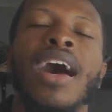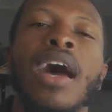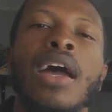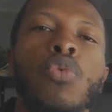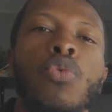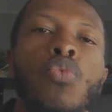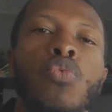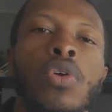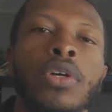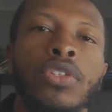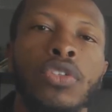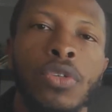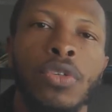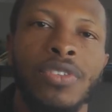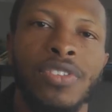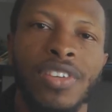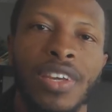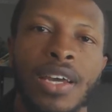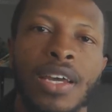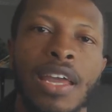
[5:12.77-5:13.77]
I want your
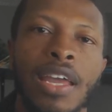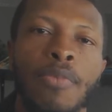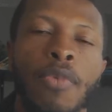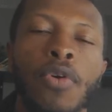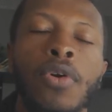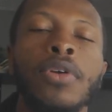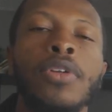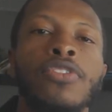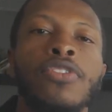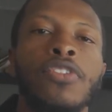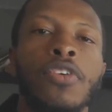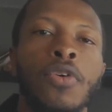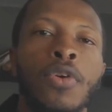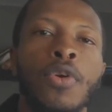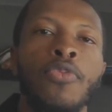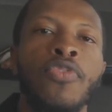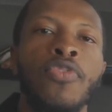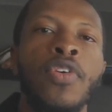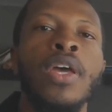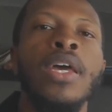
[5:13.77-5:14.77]
time on this
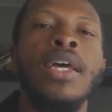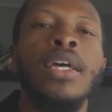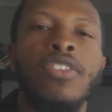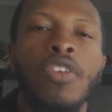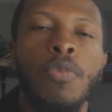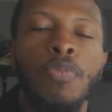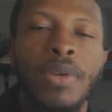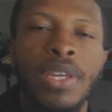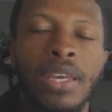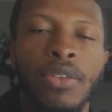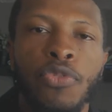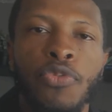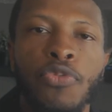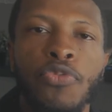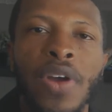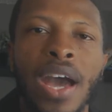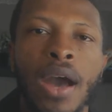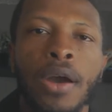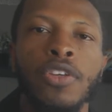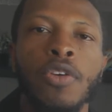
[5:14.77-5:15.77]
earth to be as
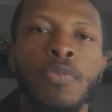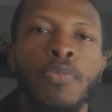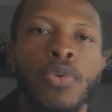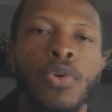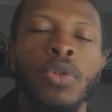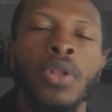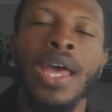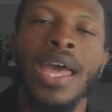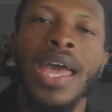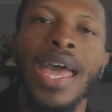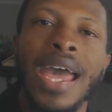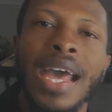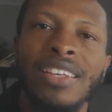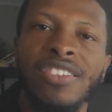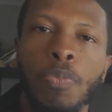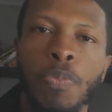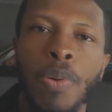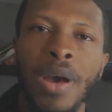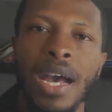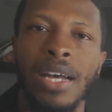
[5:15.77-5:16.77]
valuable
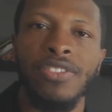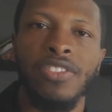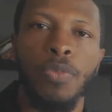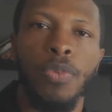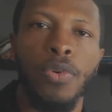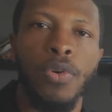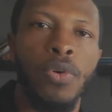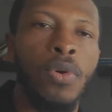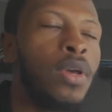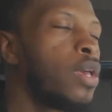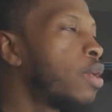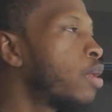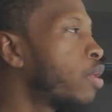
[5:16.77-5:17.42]
as possible.